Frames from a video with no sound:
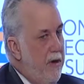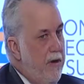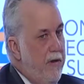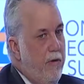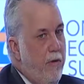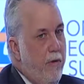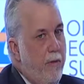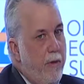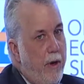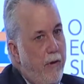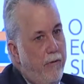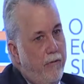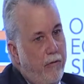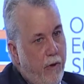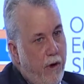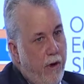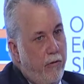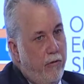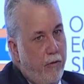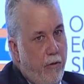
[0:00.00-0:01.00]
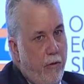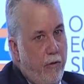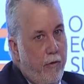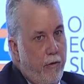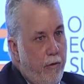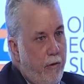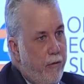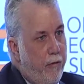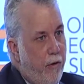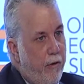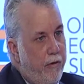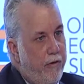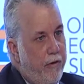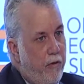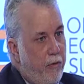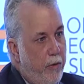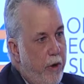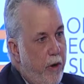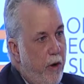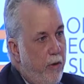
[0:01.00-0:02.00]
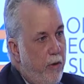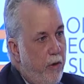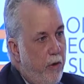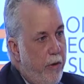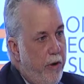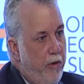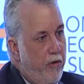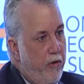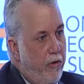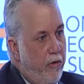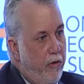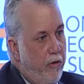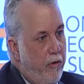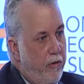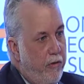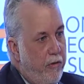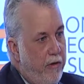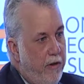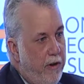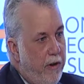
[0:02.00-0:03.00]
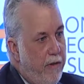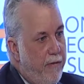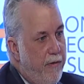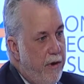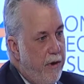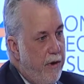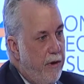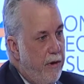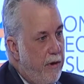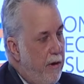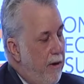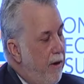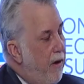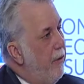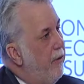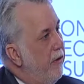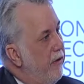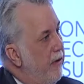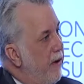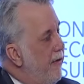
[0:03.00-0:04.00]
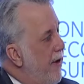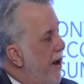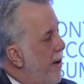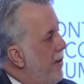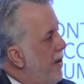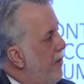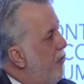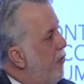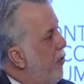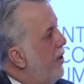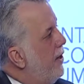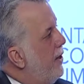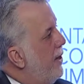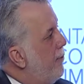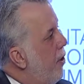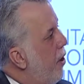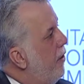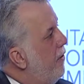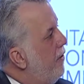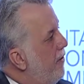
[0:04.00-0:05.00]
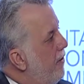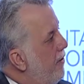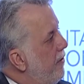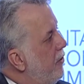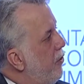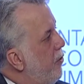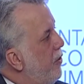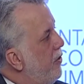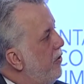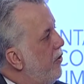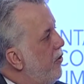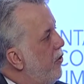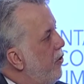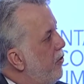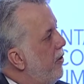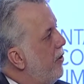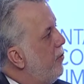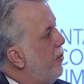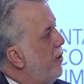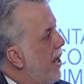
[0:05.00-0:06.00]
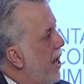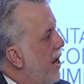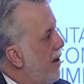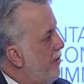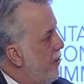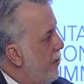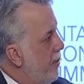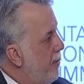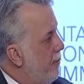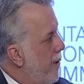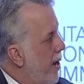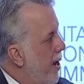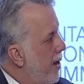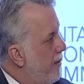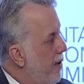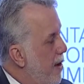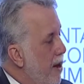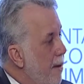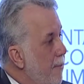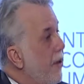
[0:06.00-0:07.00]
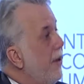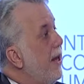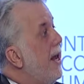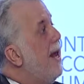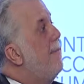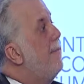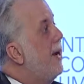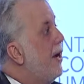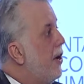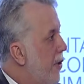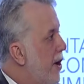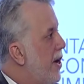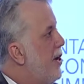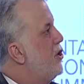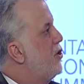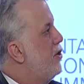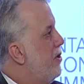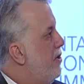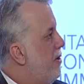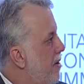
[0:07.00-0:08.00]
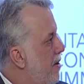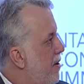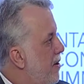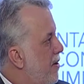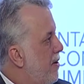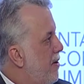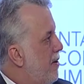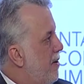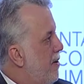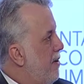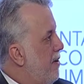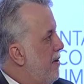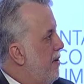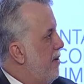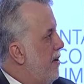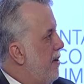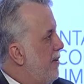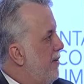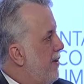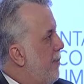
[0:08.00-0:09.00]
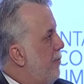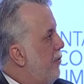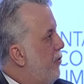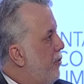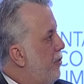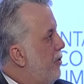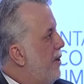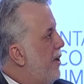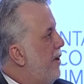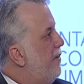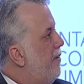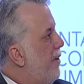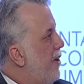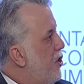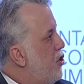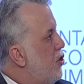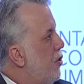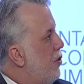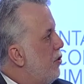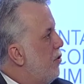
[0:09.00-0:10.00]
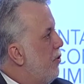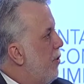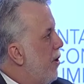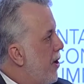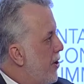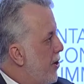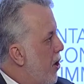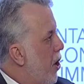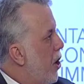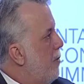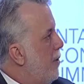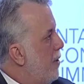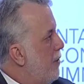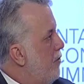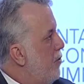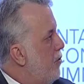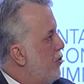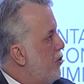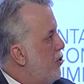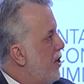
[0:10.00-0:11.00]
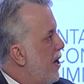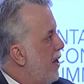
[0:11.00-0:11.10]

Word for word: So we, of, course, of course, as we all know, we introduced significant, I would say, family-friendly policies in the recent years that will have their impact. But immigration is absolutely essential to our economic future.